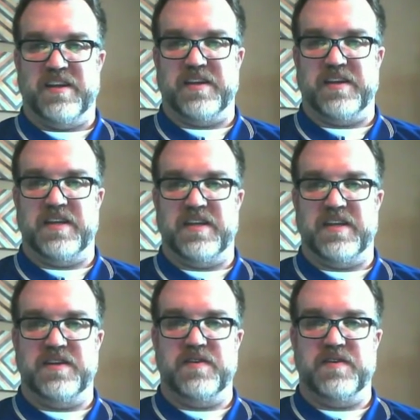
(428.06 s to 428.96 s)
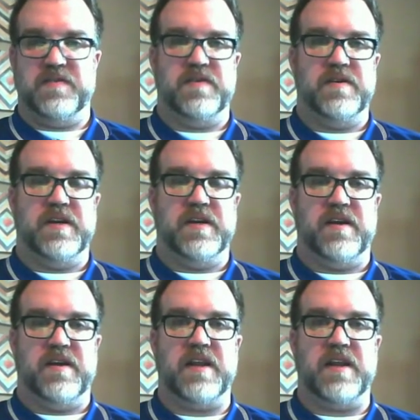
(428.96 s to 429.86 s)
Continue. All
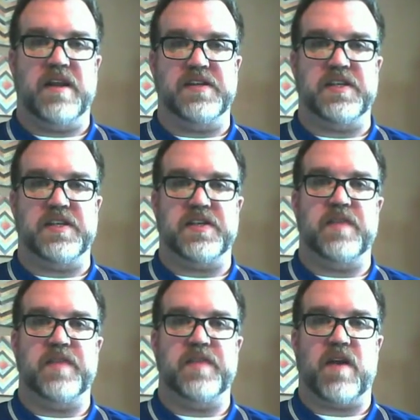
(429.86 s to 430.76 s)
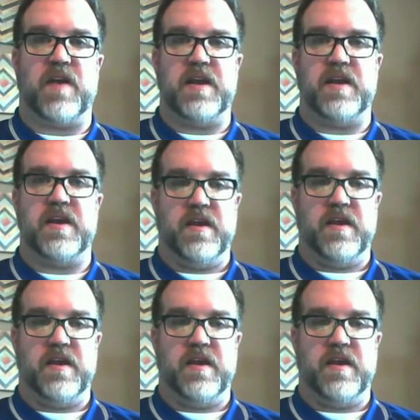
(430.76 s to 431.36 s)
right, you can still see me, right?